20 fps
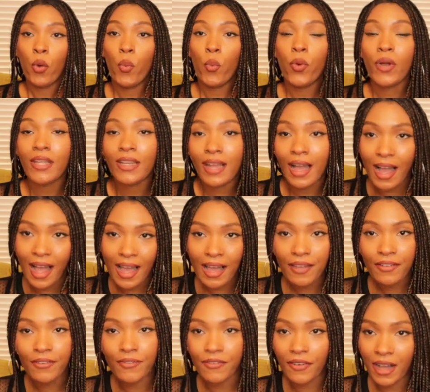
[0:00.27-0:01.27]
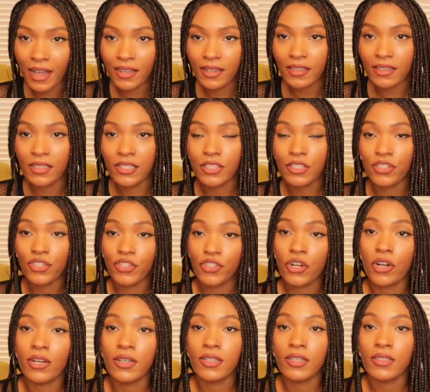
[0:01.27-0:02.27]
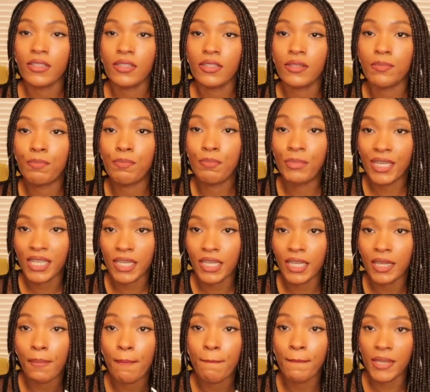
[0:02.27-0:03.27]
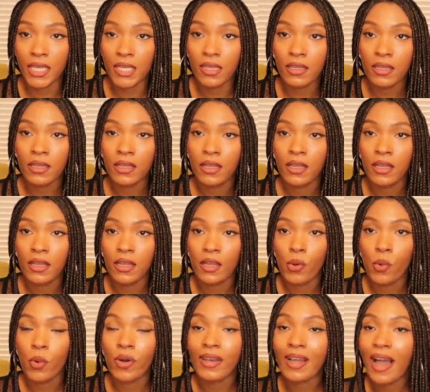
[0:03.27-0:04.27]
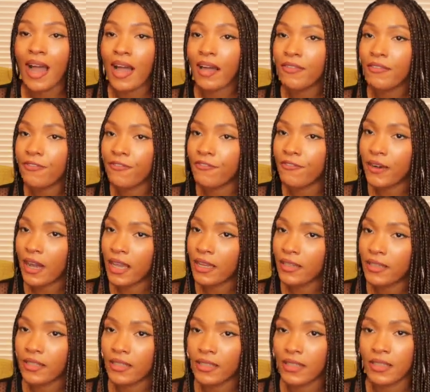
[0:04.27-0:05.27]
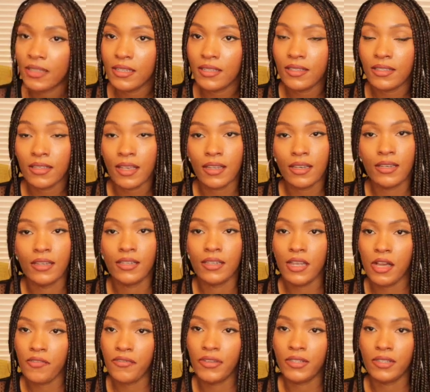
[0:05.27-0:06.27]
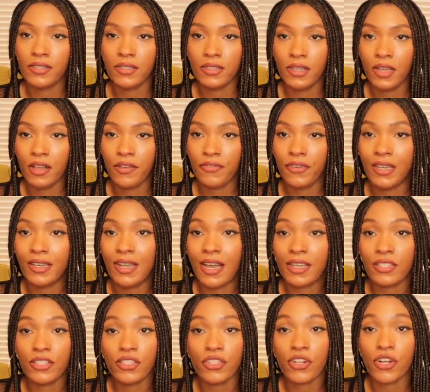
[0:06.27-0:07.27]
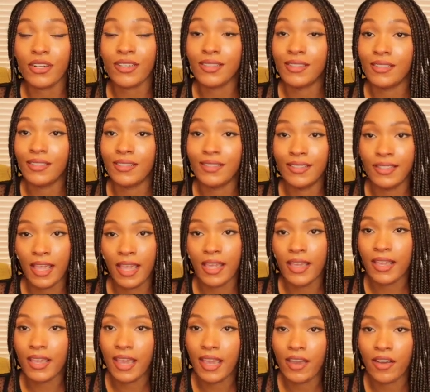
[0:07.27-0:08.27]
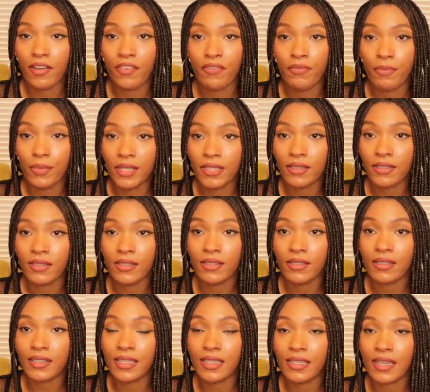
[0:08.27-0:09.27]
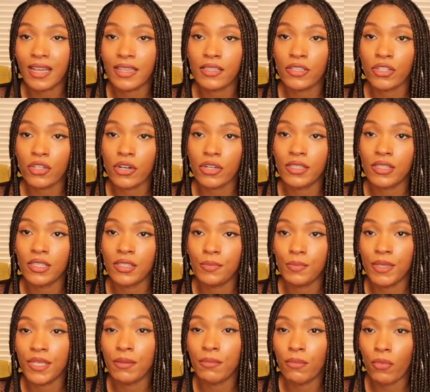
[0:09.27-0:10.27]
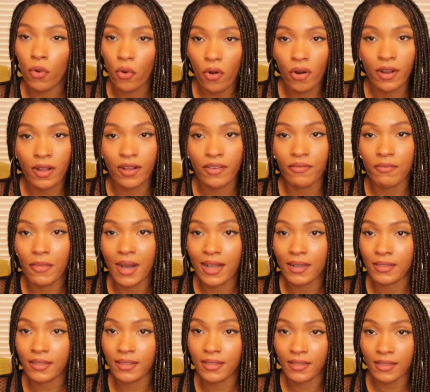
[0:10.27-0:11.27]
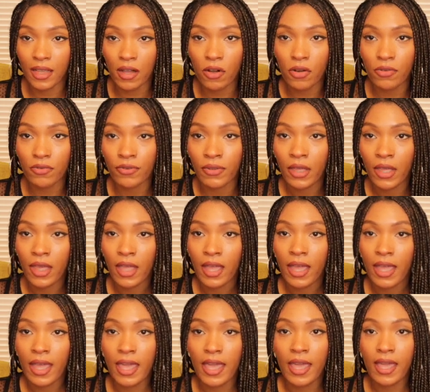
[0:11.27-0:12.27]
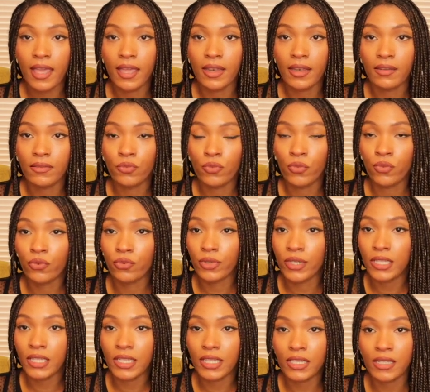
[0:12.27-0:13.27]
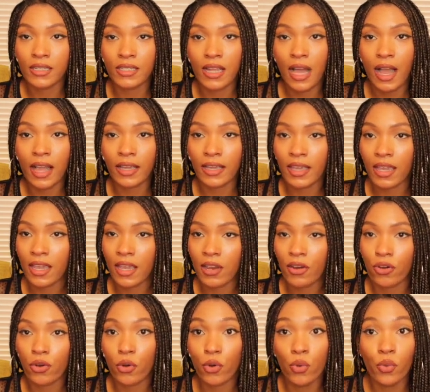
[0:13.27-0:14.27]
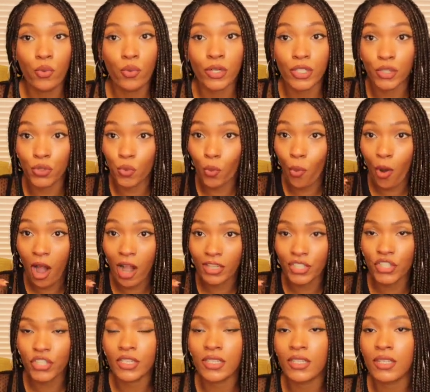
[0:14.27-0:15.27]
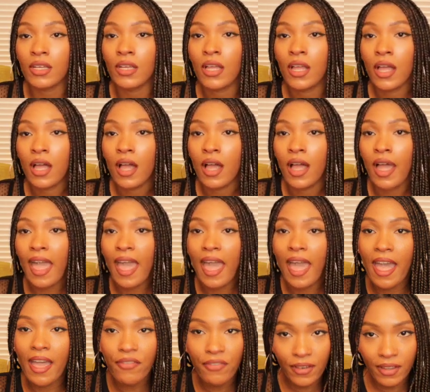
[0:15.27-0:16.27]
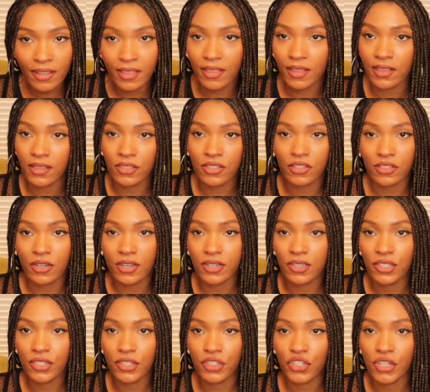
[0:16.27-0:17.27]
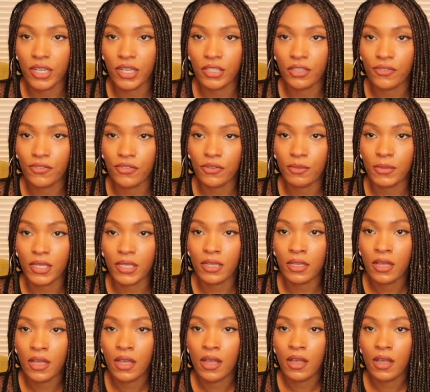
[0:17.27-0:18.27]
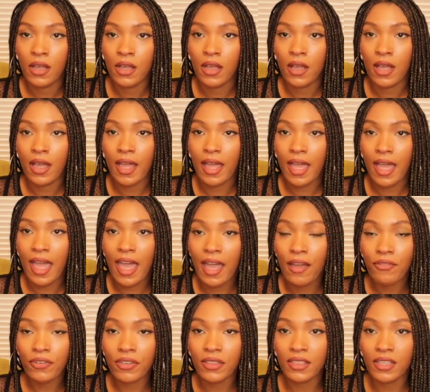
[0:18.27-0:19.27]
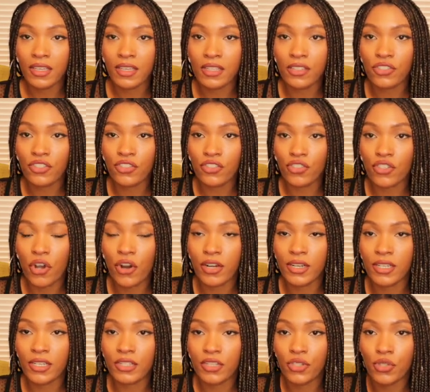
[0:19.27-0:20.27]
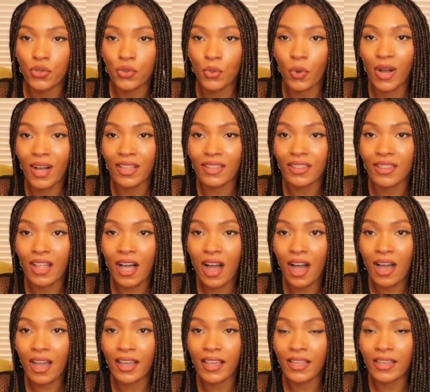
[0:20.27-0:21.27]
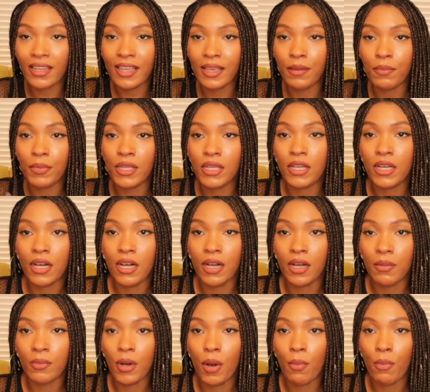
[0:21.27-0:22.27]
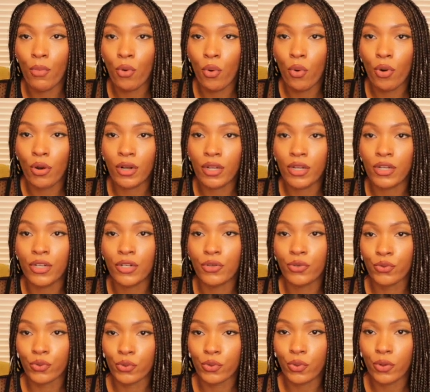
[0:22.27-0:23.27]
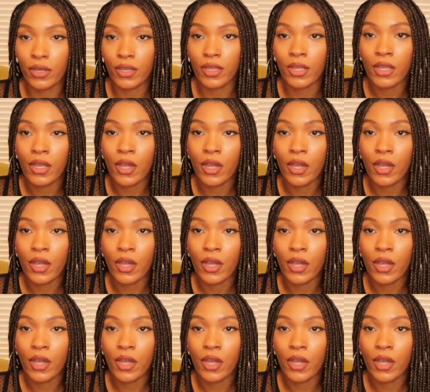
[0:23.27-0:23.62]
When I finally started being me, when I finally said enough is enough and I started to take care of business and I started to be more of myself and really not care who was watching, everything started to change for me. Everything started to align and become more congruent